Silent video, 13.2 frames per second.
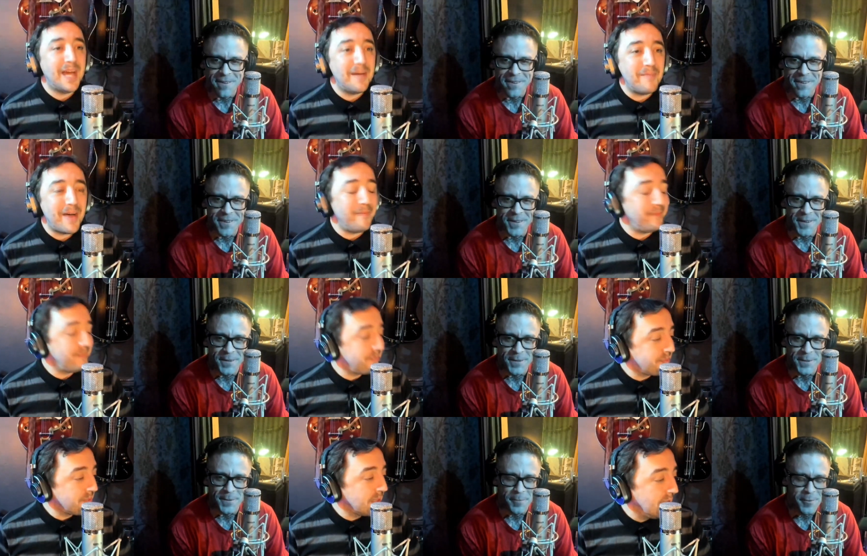Speaker 1: yeah, man.
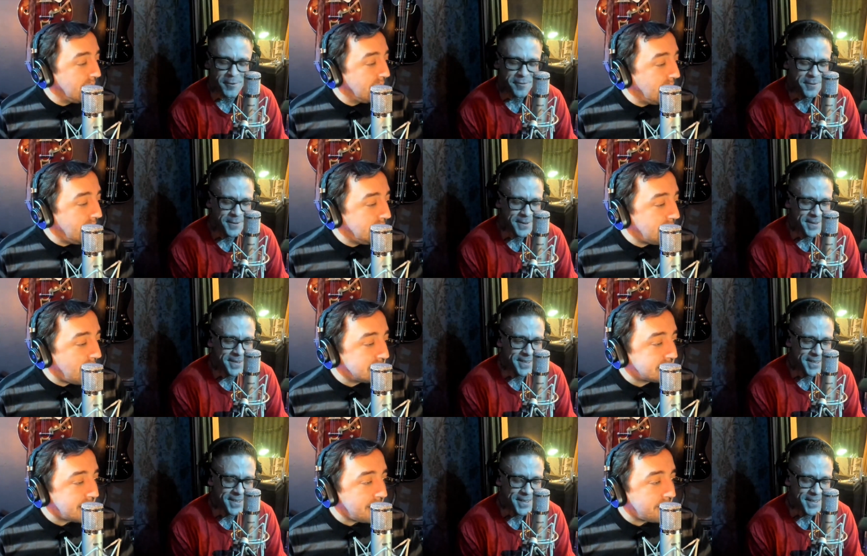
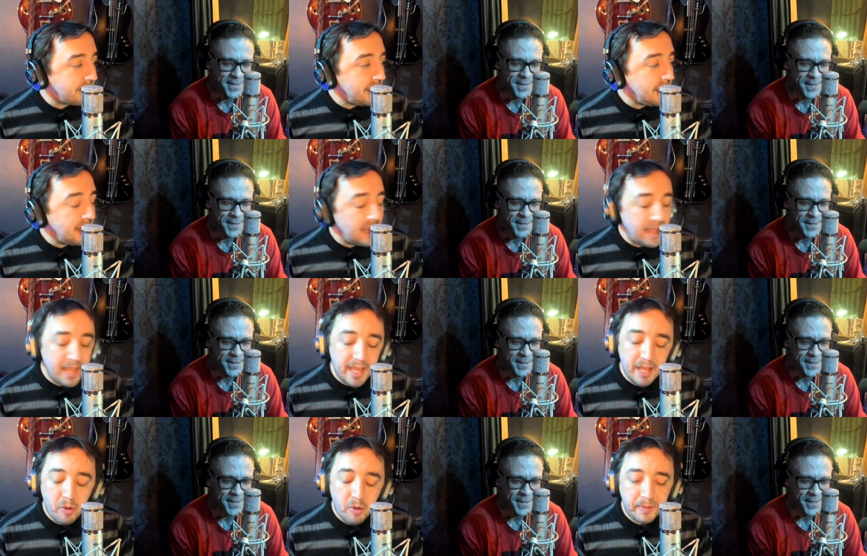No, it's definitely
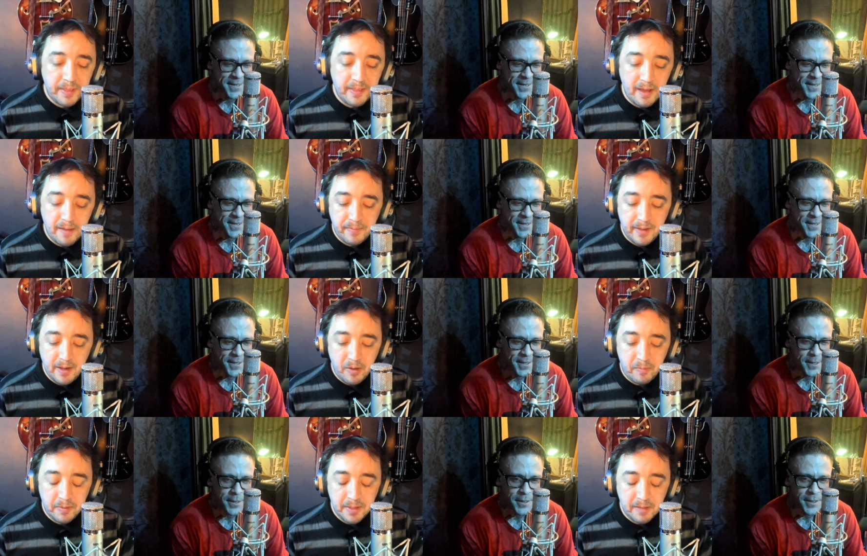it opened up
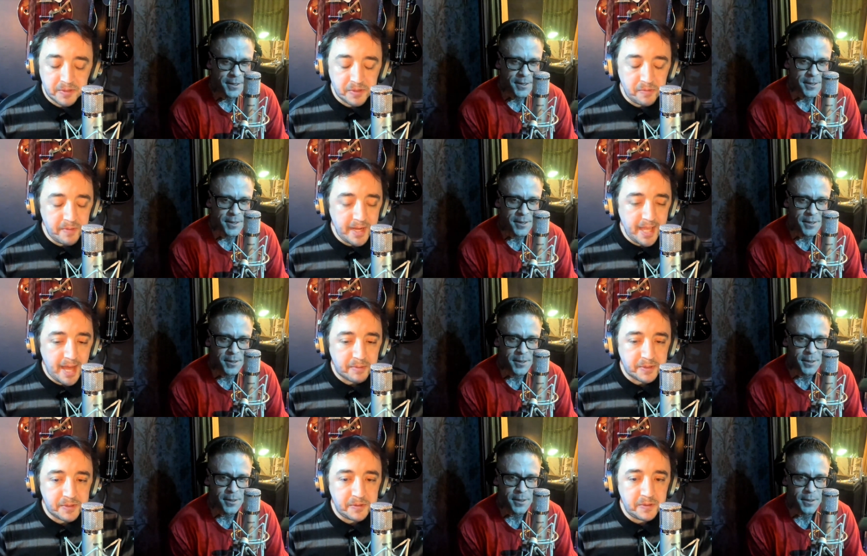it opened up so many
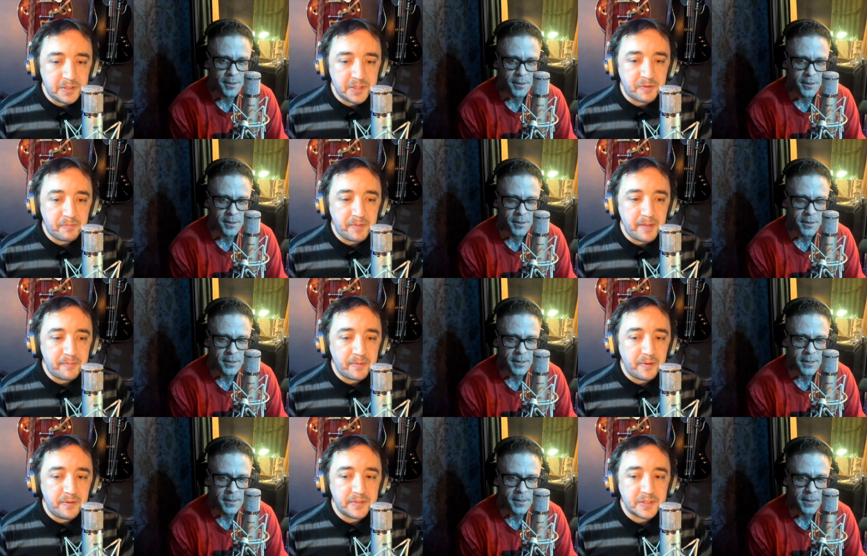opportunities for
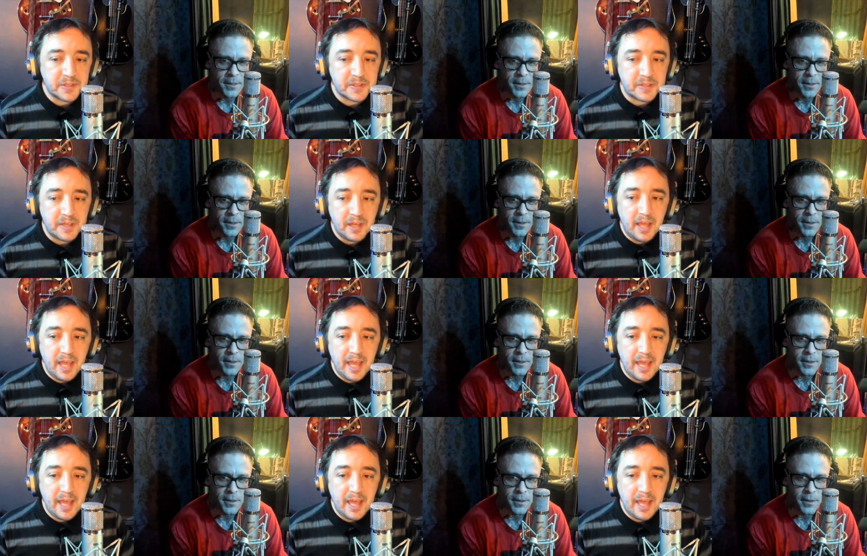people and just